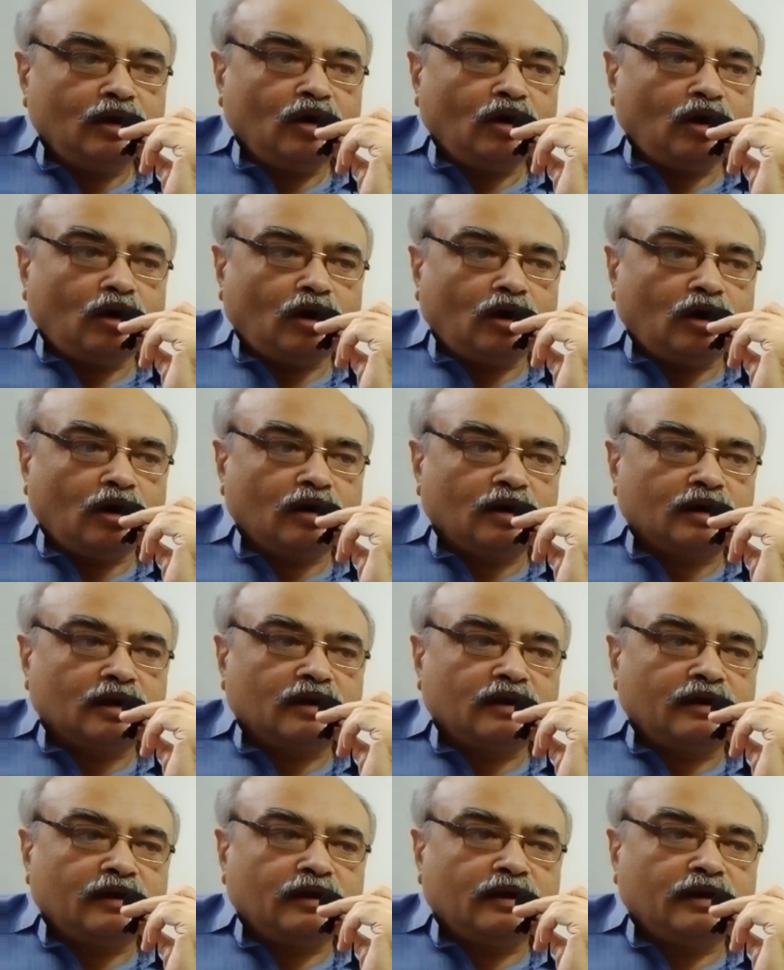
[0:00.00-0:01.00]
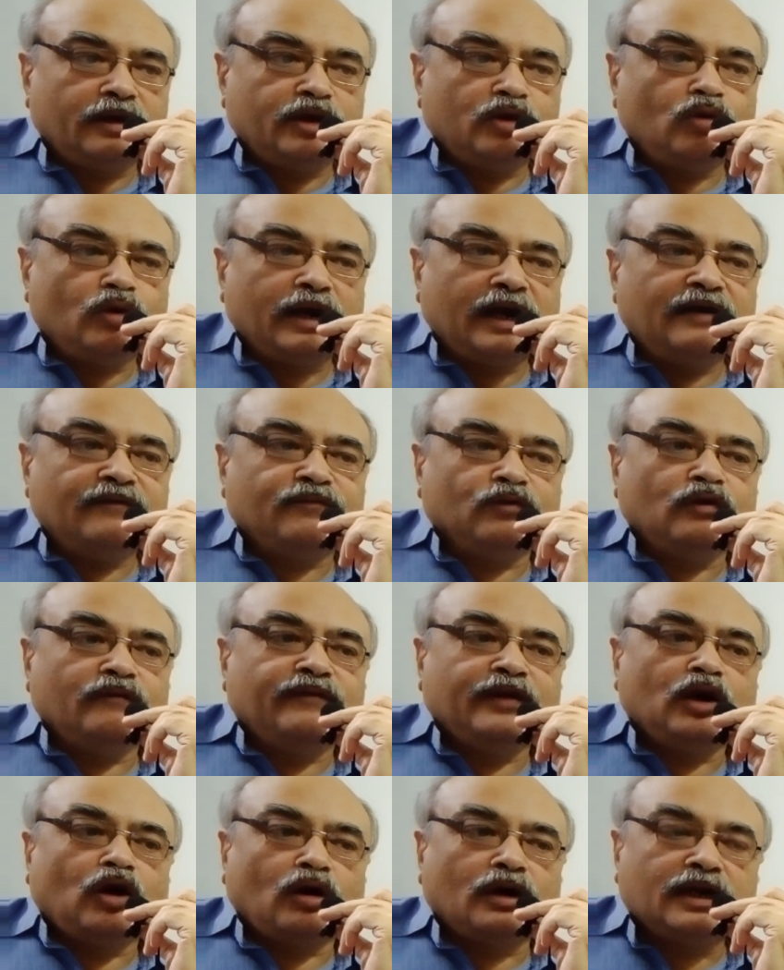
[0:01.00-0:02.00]
or you can't
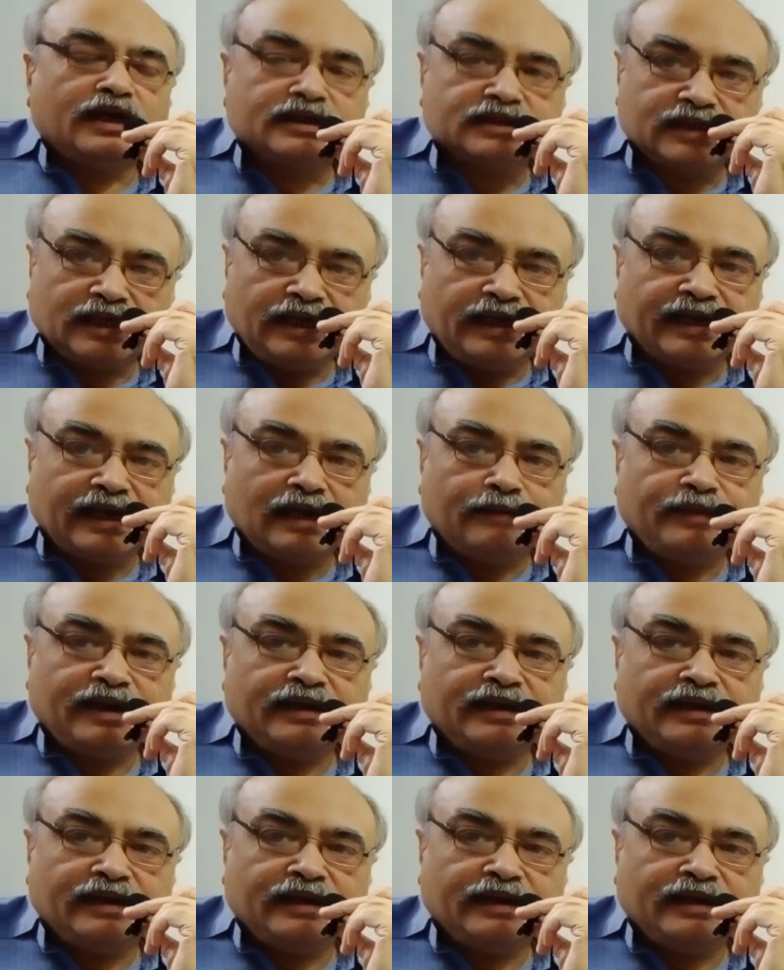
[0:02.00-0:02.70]
fulfill orders in time,